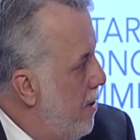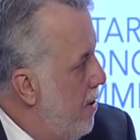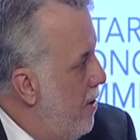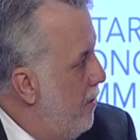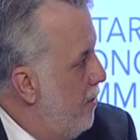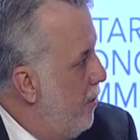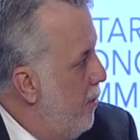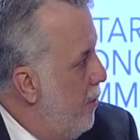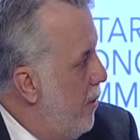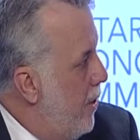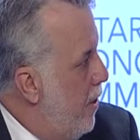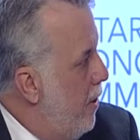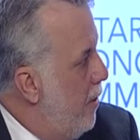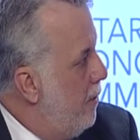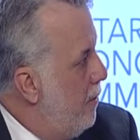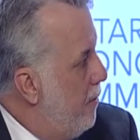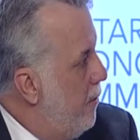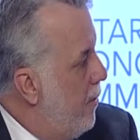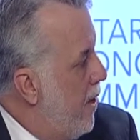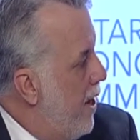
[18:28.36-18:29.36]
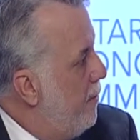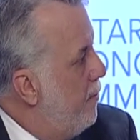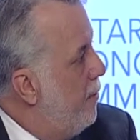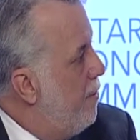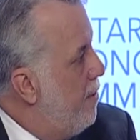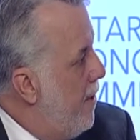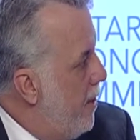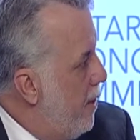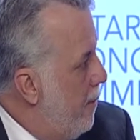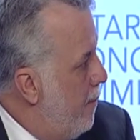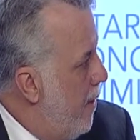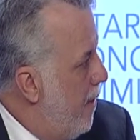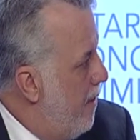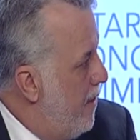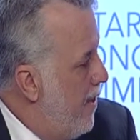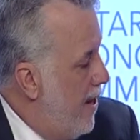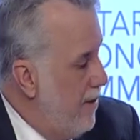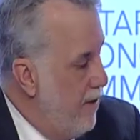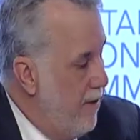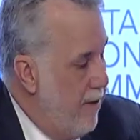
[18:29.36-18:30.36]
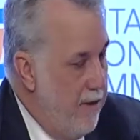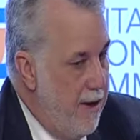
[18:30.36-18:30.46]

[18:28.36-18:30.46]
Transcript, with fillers: So we, are, we have to think about that.